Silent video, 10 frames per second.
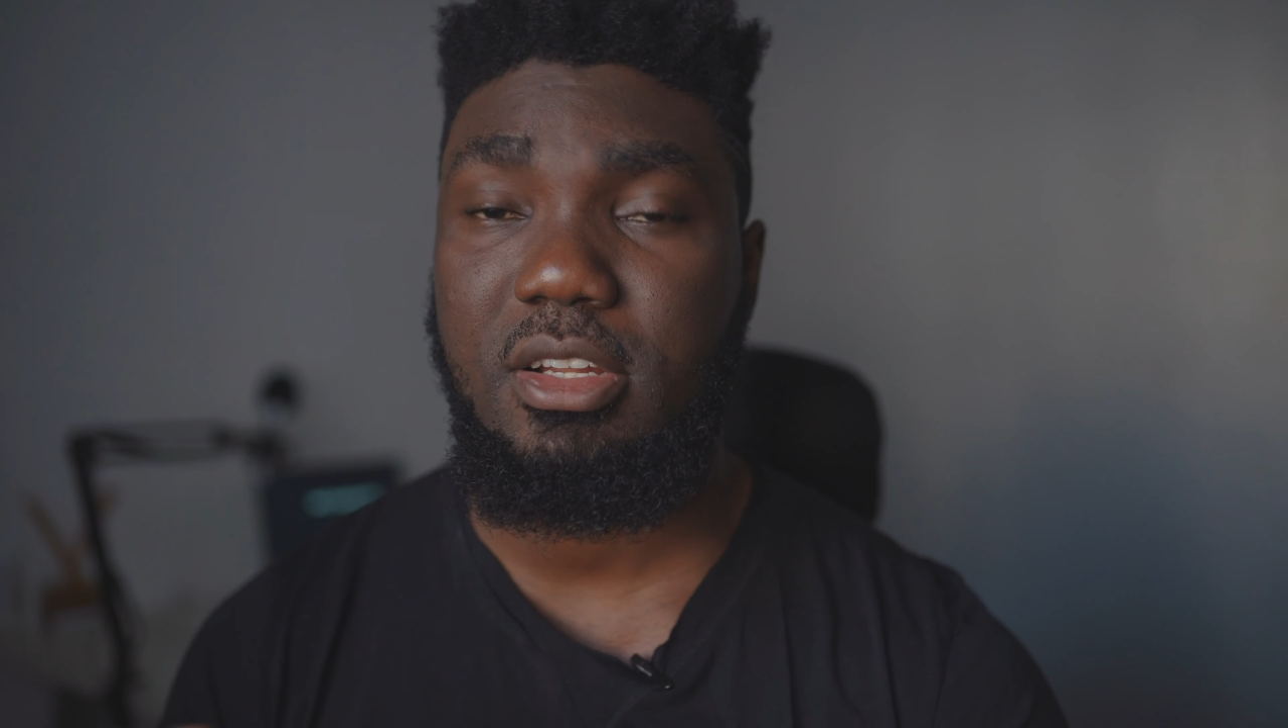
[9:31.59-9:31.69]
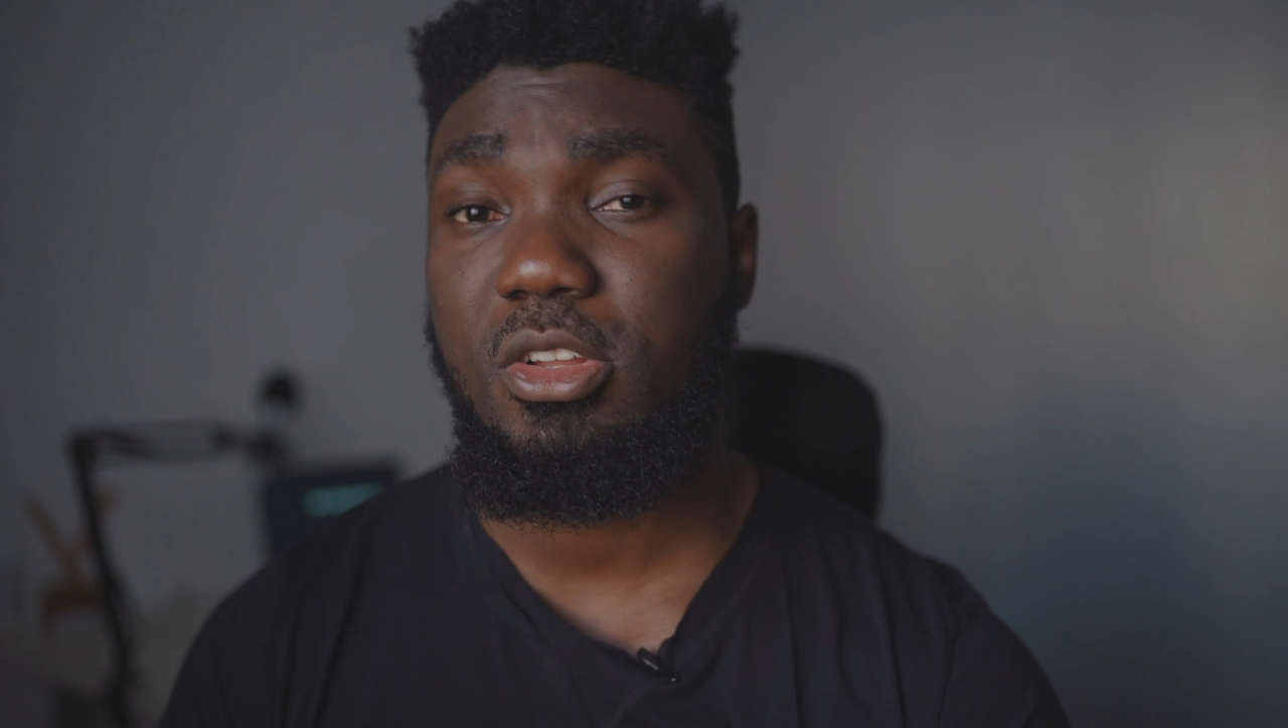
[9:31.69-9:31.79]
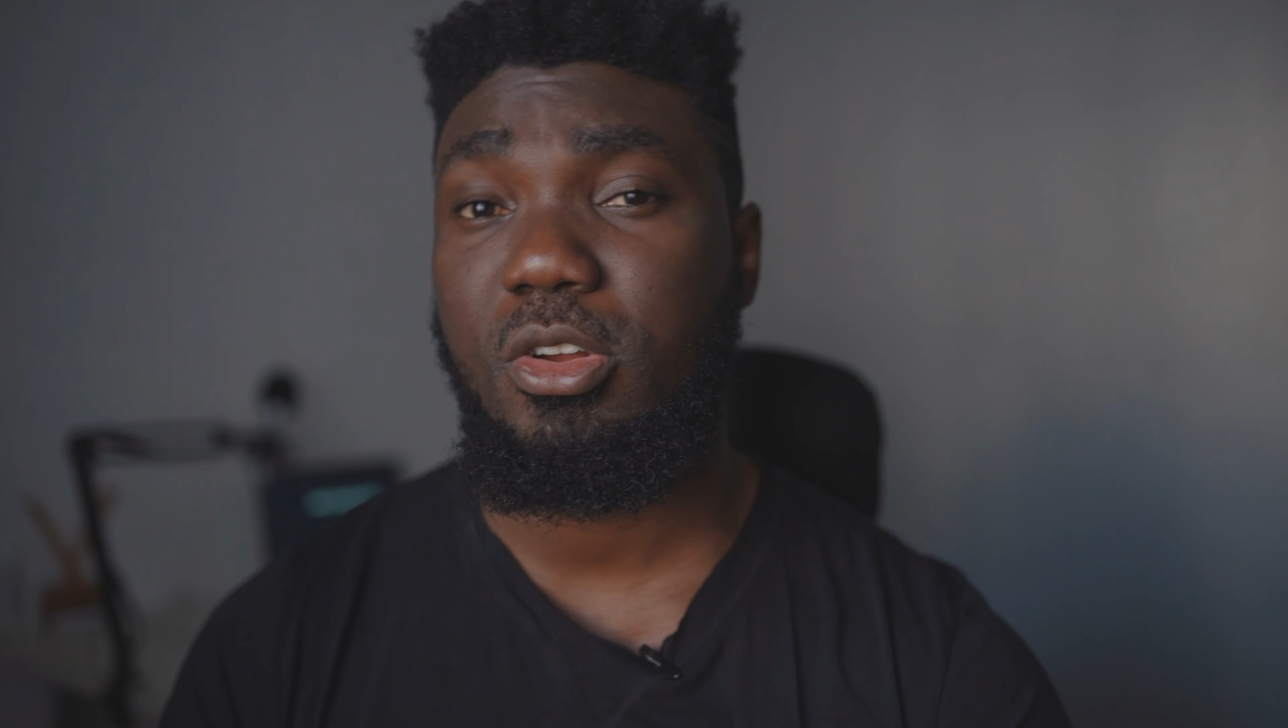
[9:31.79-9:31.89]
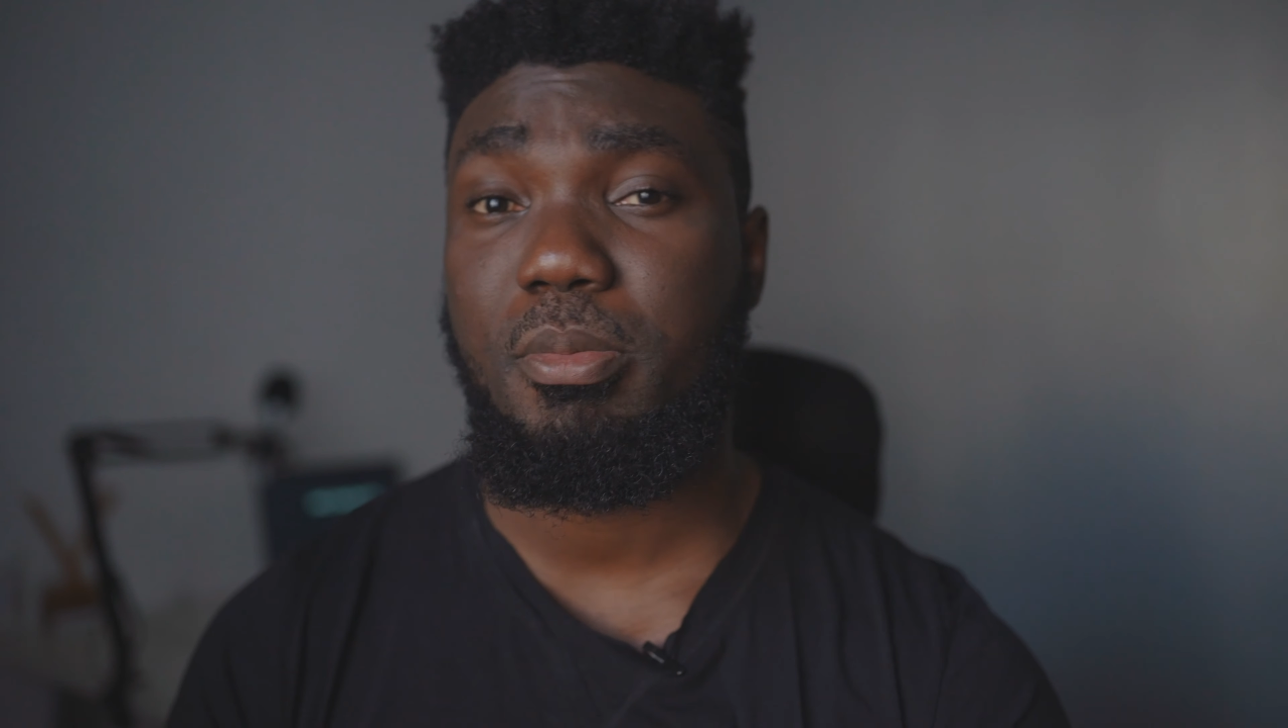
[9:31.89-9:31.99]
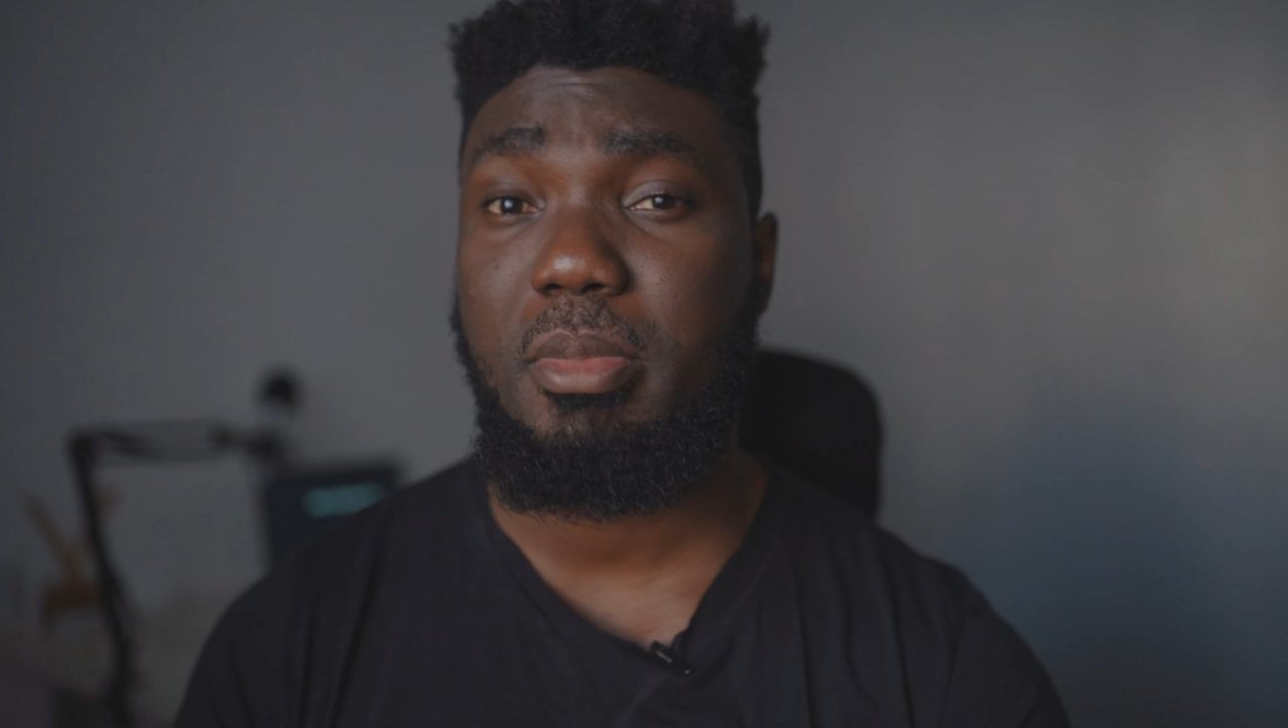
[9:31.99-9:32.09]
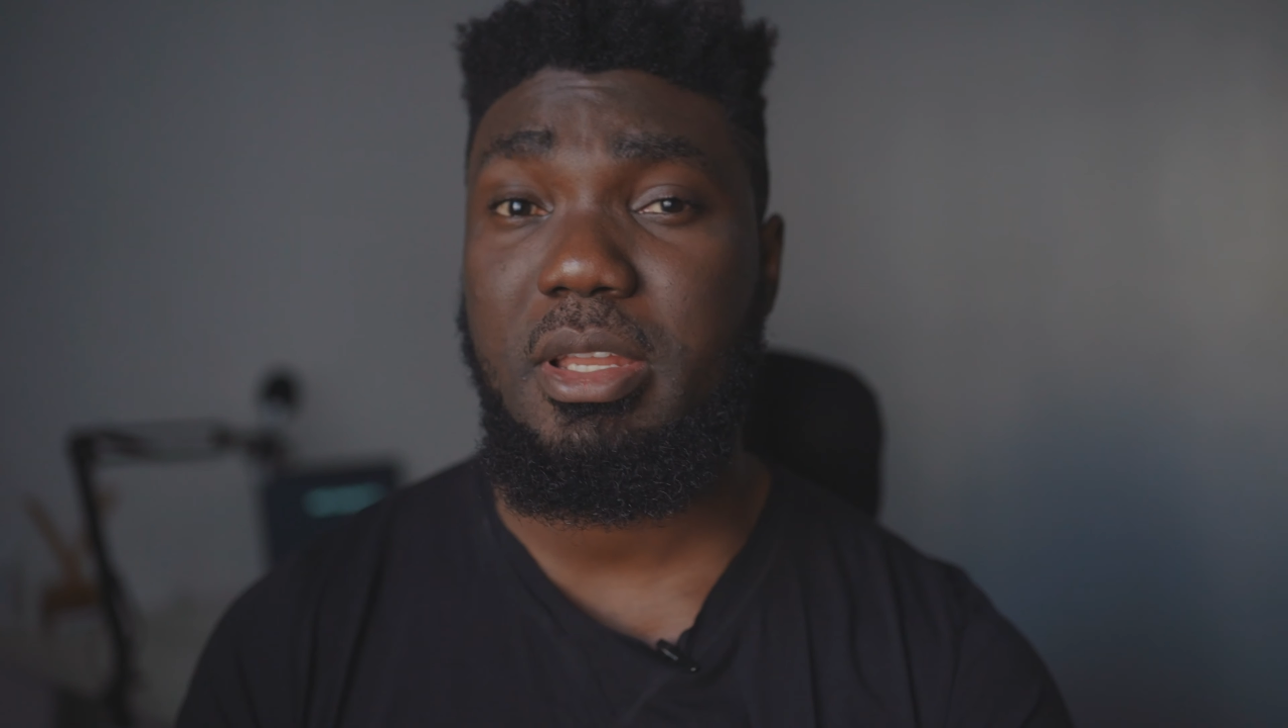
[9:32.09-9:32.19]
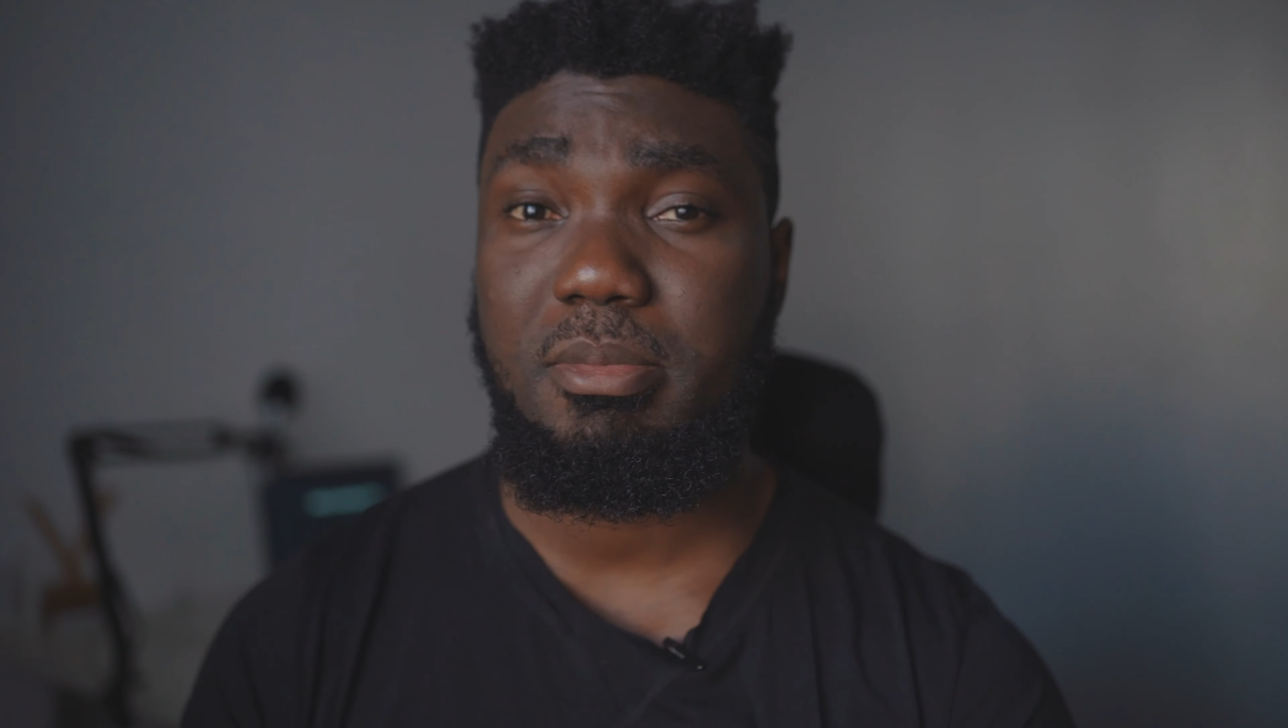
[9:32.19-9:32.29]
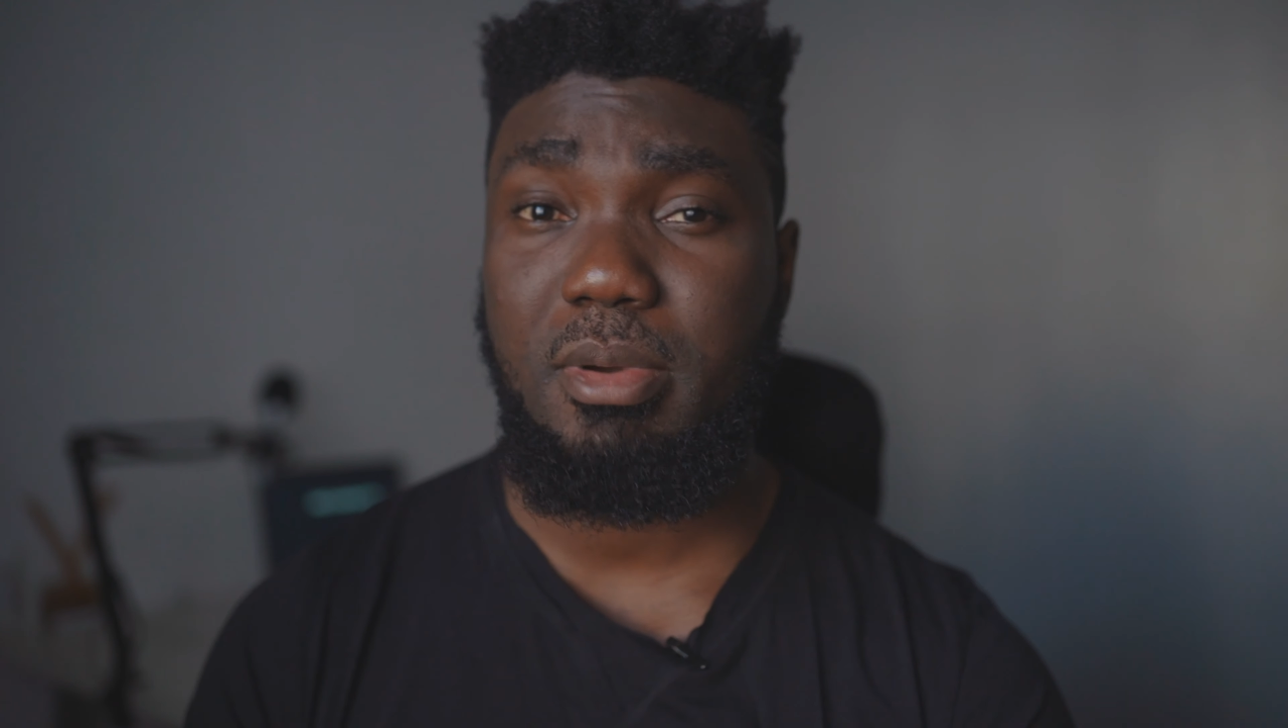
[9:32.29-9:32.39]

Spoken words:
lot of money,